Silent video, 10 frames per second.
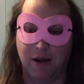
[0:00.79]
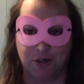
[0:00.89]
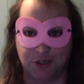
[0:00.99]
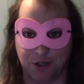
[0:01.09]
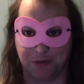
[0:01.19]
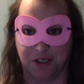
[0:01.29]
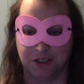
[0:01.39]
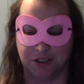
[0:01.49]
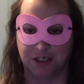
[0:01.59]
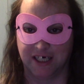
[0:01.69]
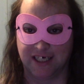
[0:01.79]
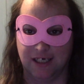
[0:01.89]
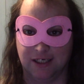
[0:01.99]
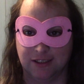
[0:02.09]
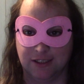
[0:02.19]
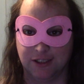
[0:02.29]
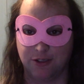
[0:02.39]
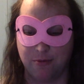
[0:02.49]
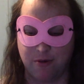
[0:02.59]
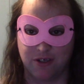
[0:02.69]
are Superhero Critic, and I'll stay
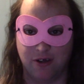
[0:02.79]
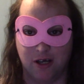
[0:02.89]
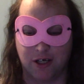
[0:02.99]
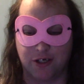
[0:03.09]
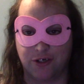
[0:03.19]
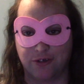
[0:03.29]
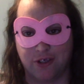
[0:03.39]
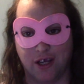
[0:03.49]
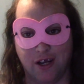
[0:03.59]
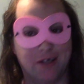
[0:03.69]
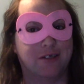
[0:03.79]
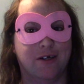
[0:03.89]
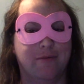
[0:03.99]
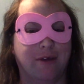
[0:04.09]
super as long as you stay awesome,